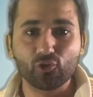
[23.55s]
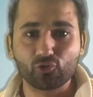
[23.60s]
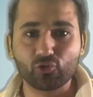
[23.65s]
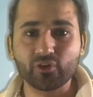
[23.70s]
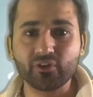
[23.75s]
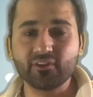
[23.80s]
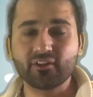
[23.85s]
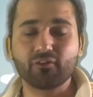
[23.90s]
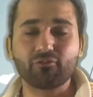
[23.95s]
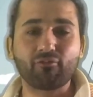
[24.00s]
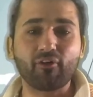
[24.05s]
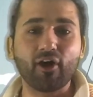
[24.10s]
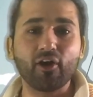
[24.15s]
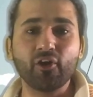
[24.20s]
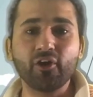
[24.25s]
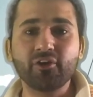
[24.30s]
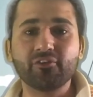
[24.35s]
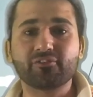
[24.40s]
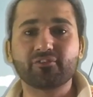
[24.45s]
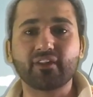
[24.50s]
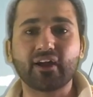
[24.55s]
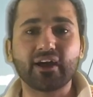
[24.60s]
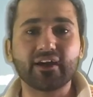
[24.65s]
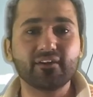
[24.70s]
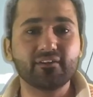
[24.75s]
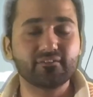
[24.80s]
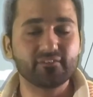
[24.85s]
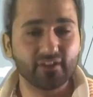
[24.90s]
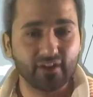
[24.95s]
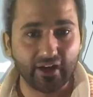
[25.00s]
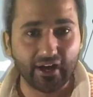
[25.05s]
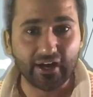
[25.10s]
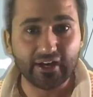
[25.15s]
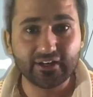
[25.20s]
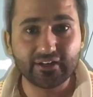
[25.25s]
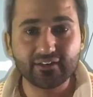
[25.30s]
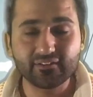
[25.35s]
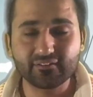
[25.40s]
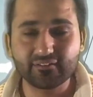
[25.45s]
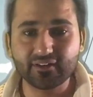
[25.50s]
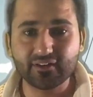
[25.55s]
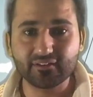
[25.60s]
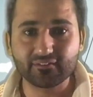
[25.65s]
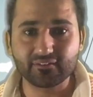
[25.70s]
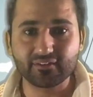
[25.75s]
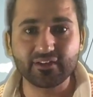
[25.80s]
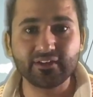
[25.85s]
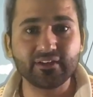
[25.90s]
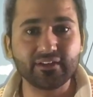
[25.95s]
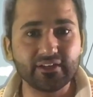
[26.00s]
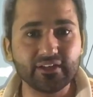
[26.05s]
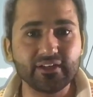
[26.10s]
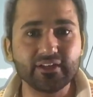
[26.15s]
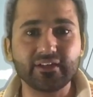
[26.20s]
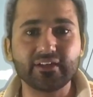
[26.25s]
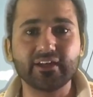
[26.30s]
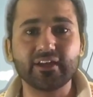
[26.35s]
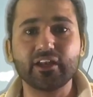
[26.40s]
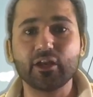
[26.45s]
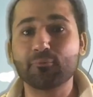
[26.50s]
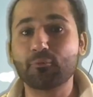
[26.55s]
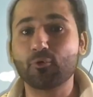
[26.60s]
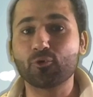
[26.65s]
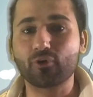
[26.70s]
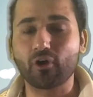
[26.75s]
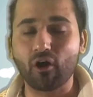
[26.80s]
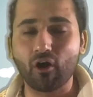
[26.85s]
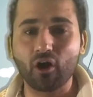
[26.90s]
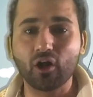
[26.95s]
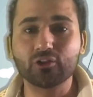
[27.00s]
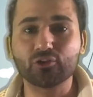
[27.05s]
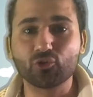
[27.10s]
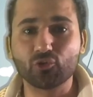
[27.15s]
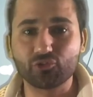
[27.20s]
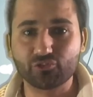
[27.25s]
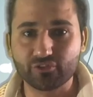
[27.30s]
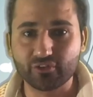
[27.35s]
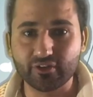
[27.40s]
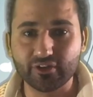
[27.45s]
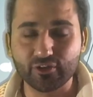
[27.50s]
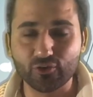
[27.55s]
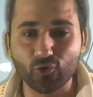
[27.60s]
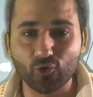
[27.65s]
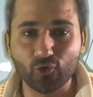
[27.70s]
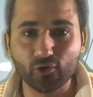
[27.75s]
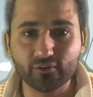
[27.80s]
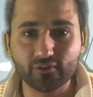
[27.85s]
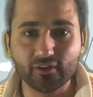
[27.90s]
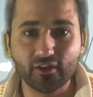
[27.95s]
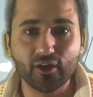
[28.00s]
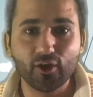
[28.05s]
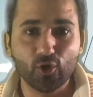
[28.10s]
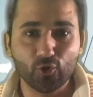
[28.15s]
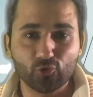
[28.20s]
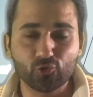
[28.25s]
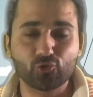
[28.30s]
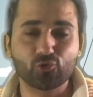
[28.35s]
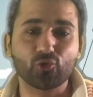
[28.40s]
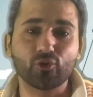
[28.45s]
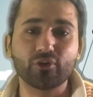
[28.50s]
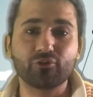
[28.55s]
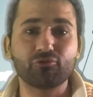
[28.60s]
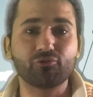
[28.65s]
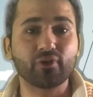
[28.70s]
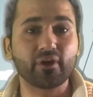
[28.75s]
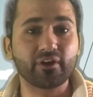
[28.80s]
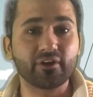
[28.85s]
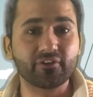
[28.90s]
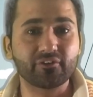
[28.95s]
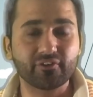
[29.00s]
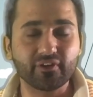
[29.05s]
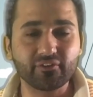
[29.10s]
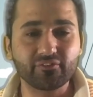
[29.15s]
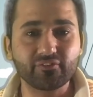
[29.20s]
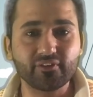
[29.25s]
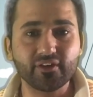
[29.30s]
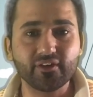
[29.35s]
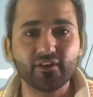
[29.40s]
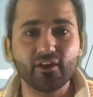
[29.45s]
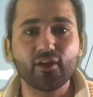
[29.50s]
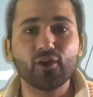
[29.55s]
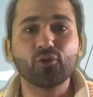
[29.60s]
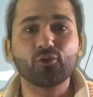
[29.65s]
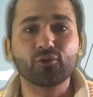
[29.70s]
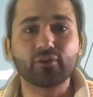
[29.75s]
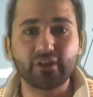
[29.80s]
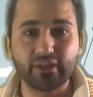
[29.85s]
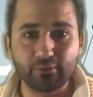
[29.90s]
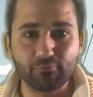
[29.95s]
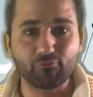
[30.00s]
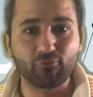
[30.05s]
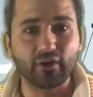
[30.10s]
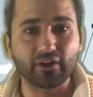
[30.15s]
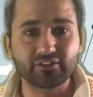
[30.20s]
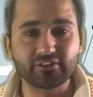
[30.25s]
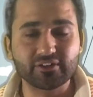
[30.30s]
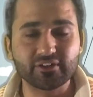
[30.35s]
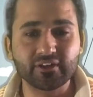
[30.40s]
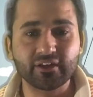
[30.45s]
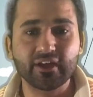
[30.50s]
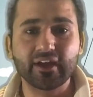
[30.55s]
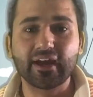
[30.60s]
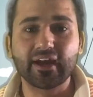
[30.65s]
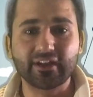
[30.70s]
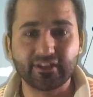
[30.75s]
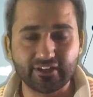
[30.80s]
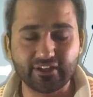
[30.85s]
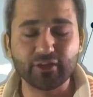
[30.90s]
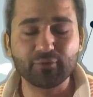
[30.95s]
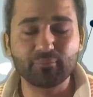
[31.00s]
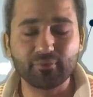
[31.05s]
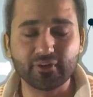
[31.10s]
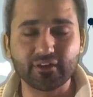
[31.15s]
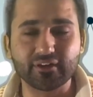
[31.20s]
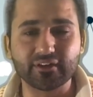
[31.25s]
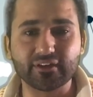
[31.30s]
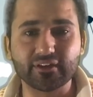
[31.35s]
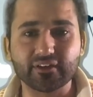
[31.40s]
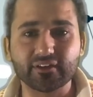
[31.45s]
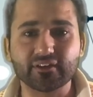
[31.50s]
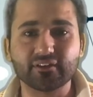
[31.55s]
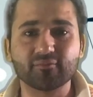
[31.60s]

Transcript: So in the following slides, I'll discuss in detail about all those three goals. So if you are interested, keep watching and keep learning.